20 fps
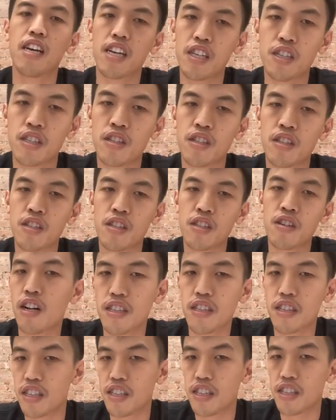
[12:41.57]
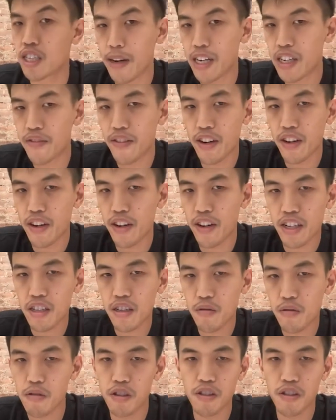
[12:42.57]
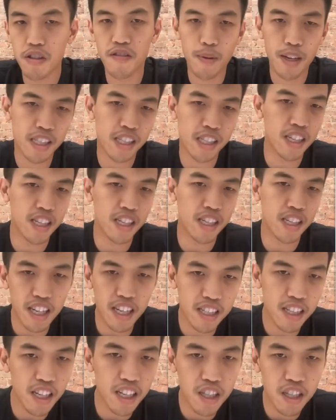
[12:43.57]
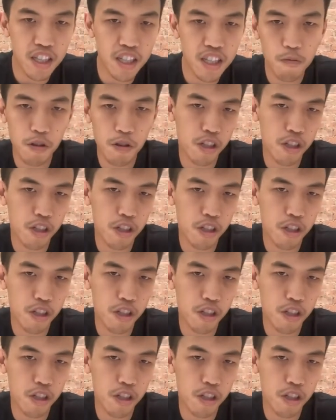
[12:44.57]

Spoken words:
can just call the dispatch function with basically the destination,